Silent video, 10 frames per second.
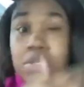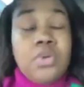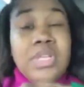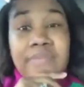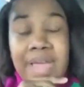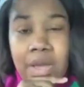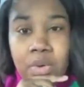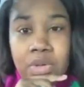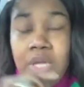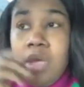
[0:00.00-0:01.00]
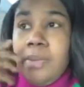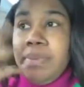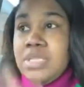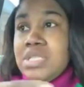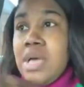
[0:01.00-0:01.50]
Don't leave out.
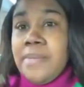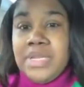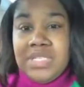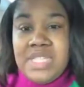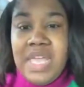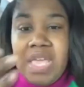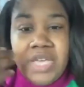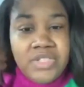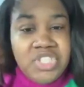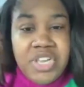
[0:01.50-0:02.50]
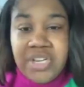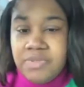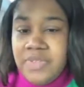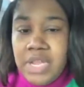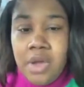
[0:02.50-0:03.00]
Please come in and stay. Share
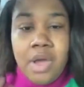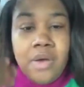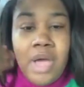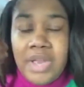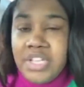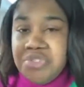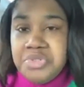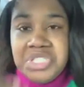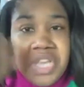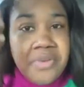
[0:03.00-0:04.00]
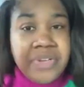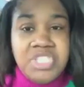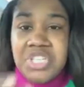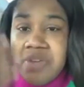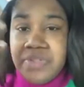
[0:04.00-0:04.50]
this video out. I need you sharing.